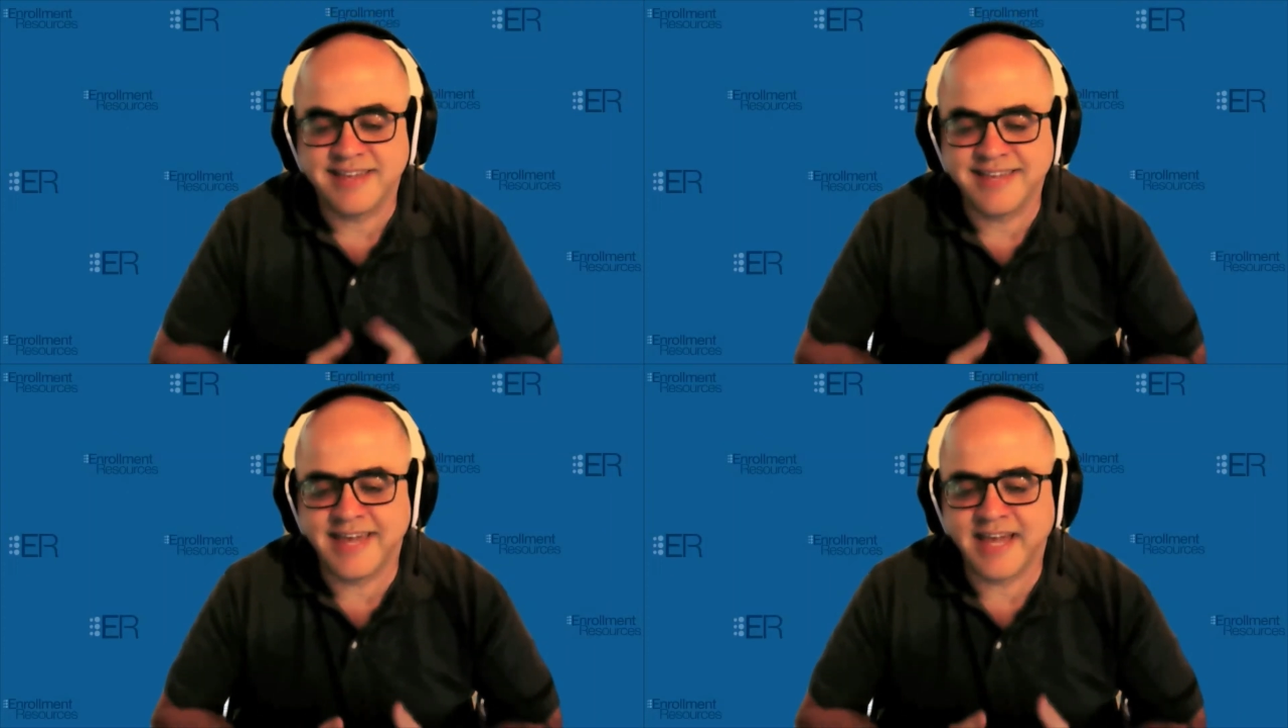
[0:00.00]

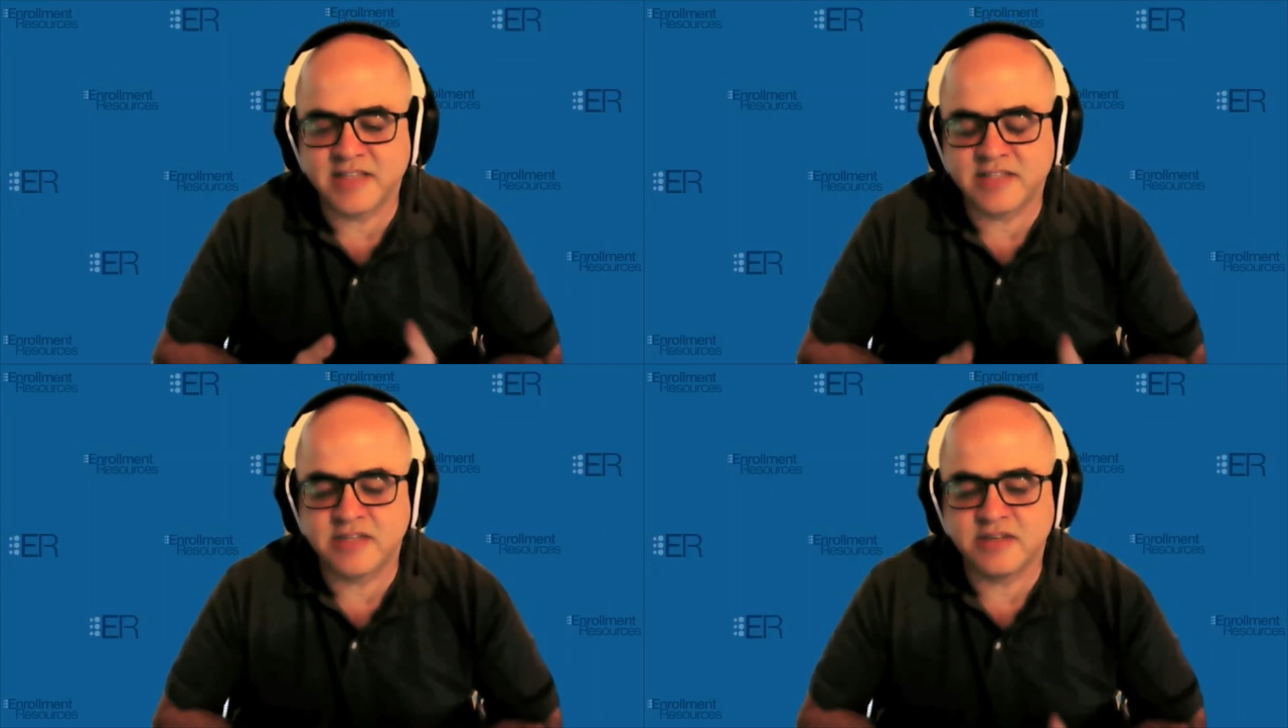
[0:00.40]

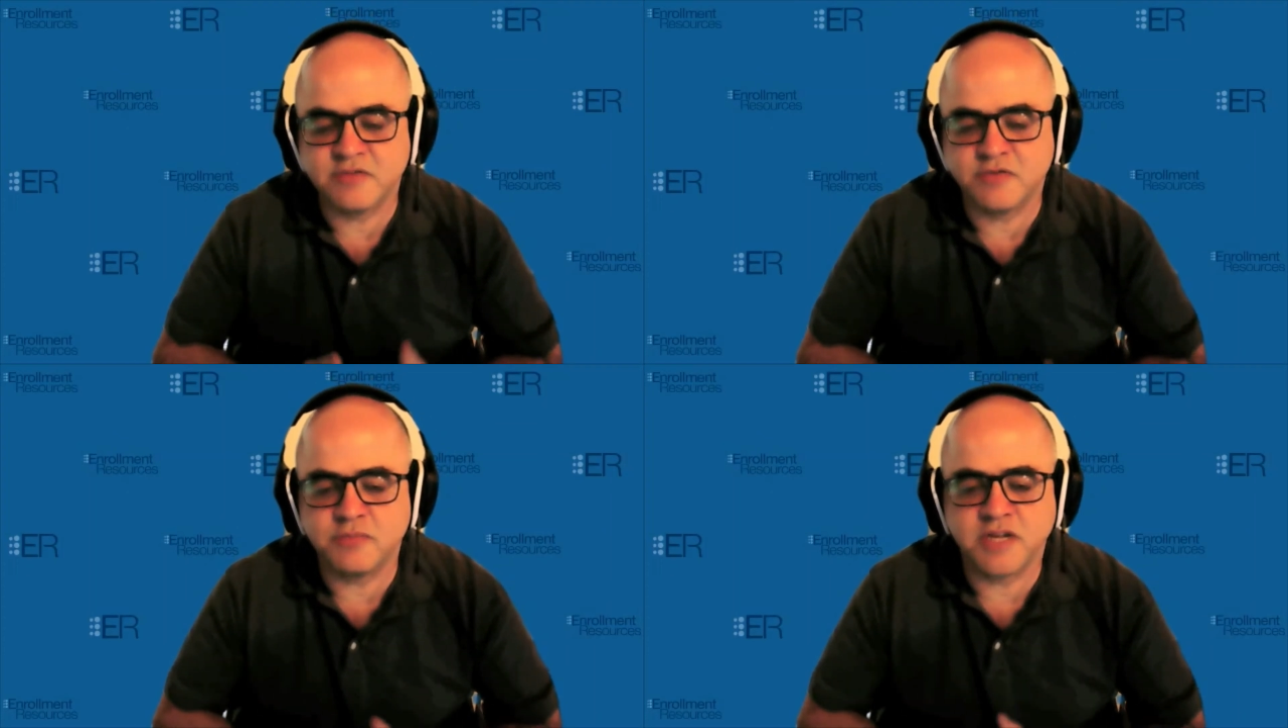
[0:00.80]
gets the
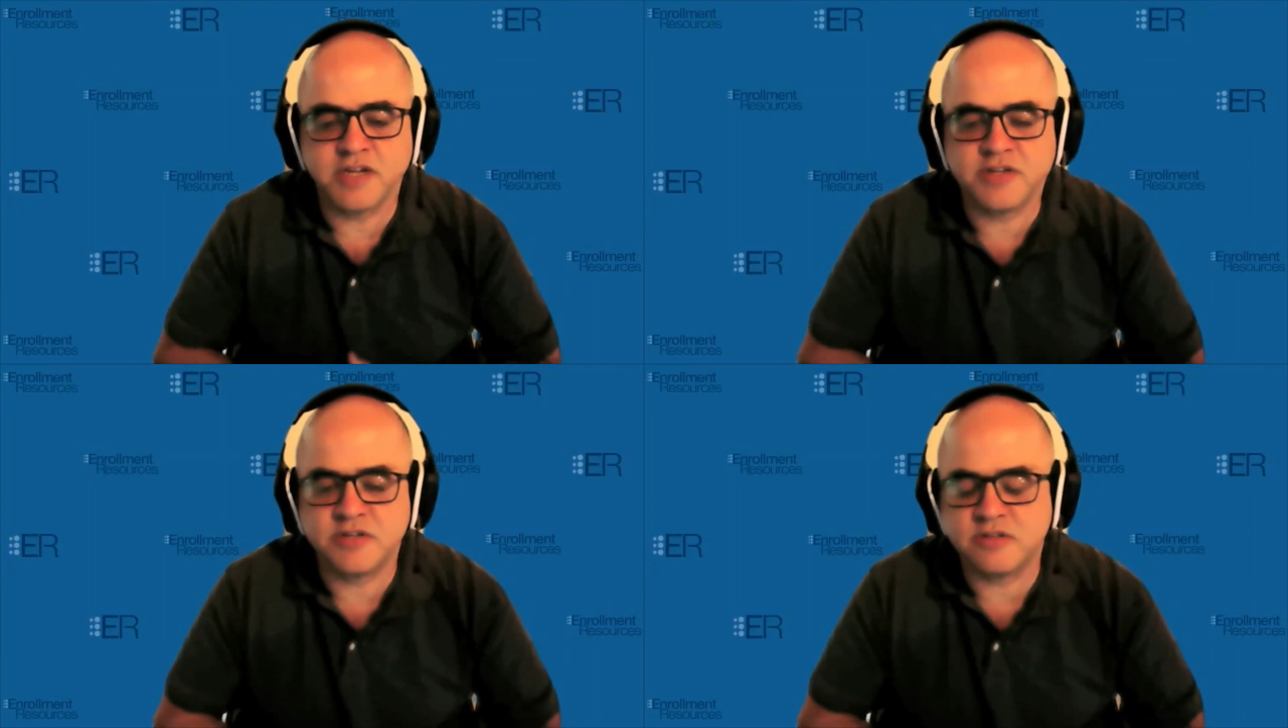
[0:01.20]

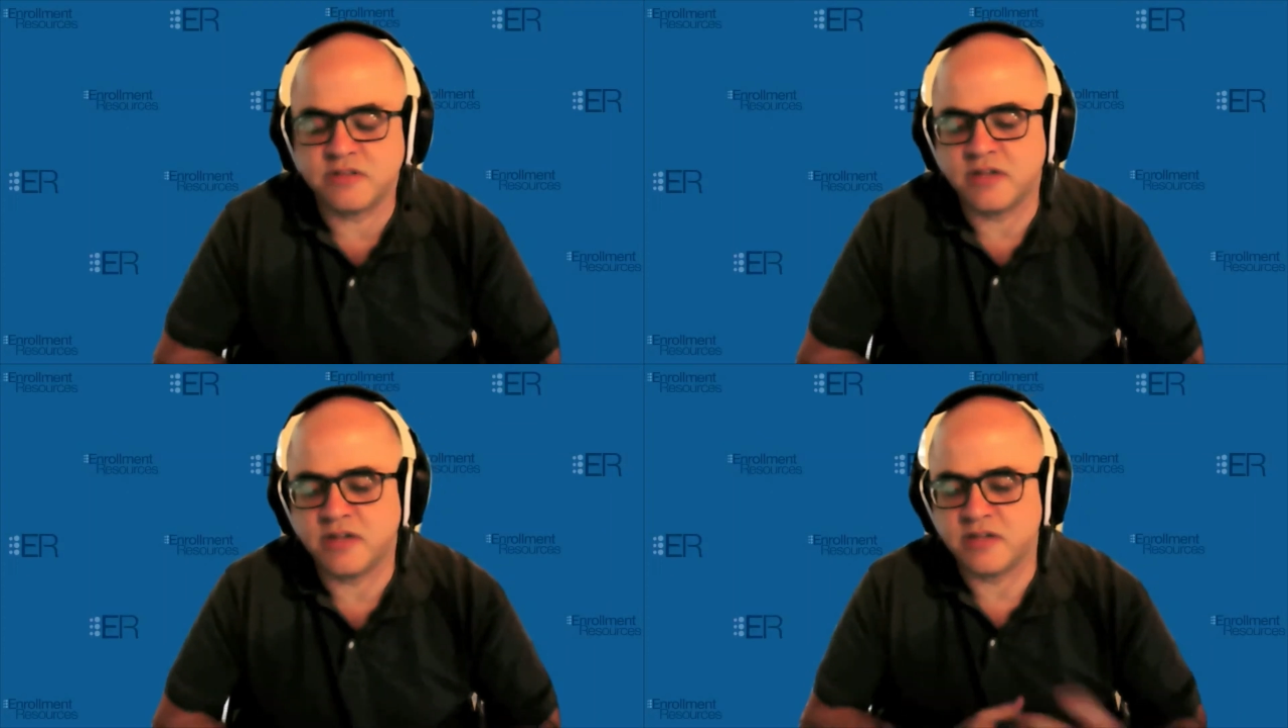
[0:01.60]

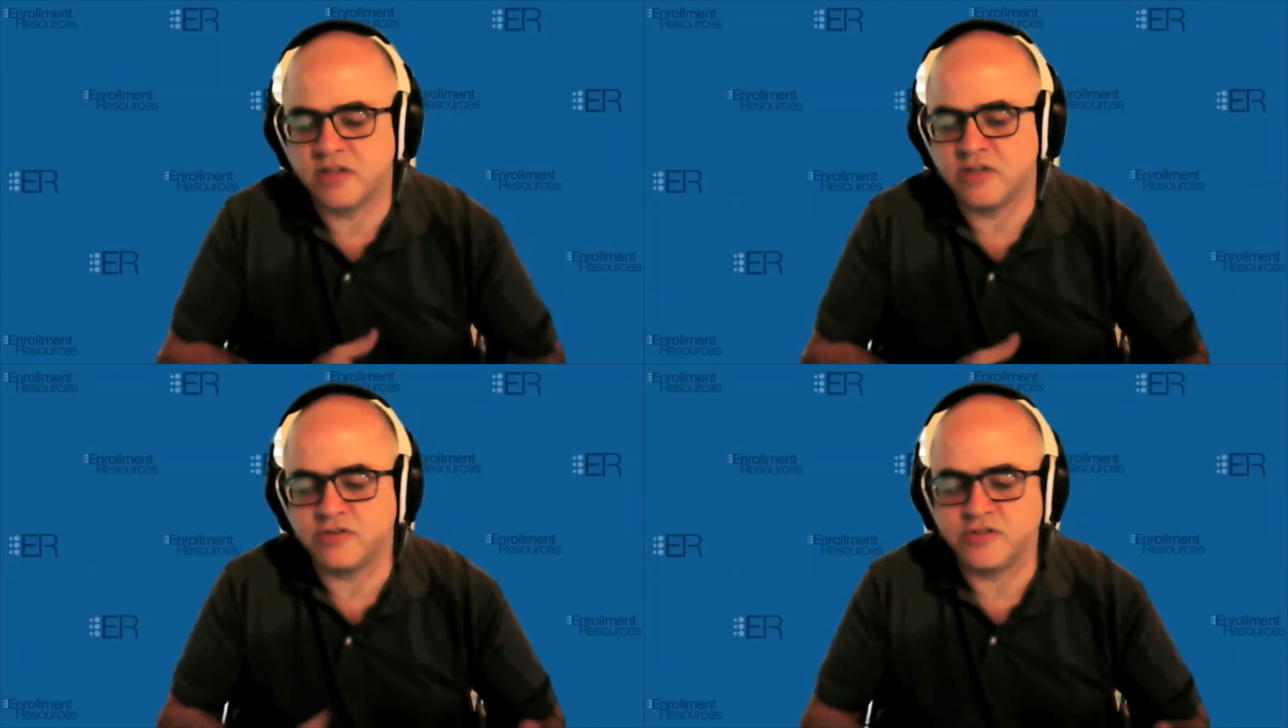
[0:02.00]
information that
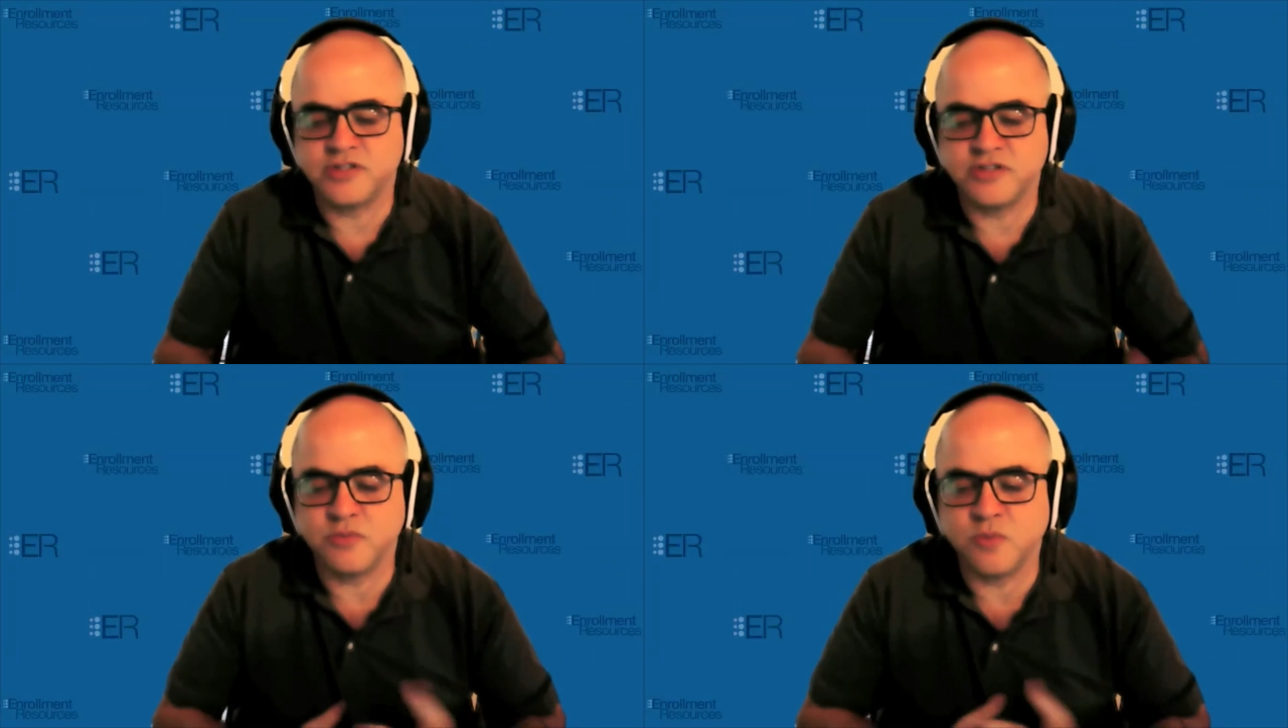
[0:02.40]
he or
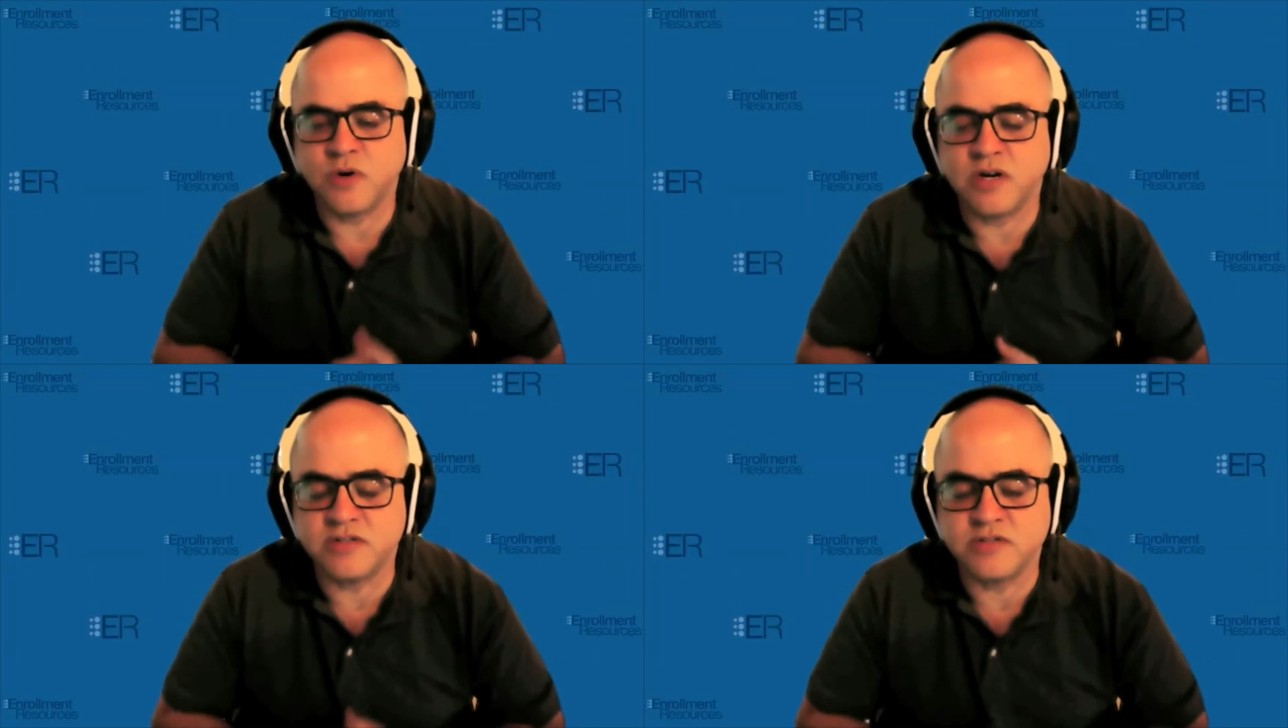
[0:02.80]
she
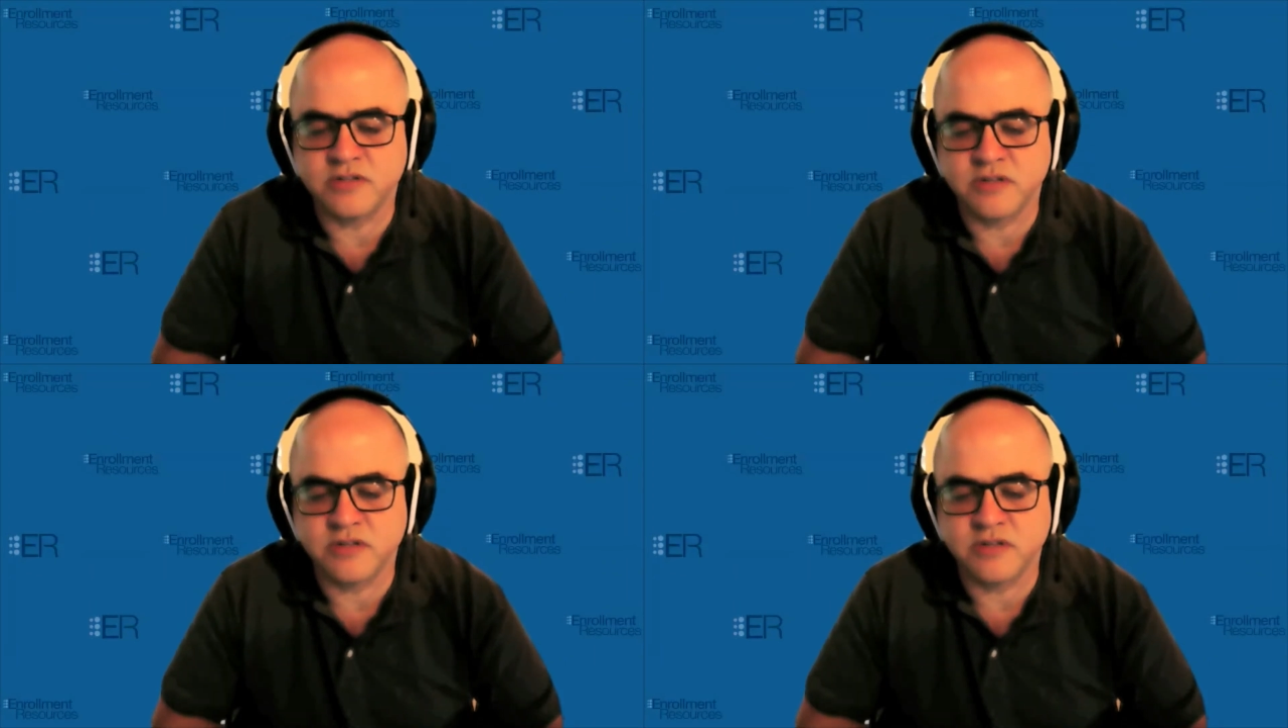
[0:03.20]
wants,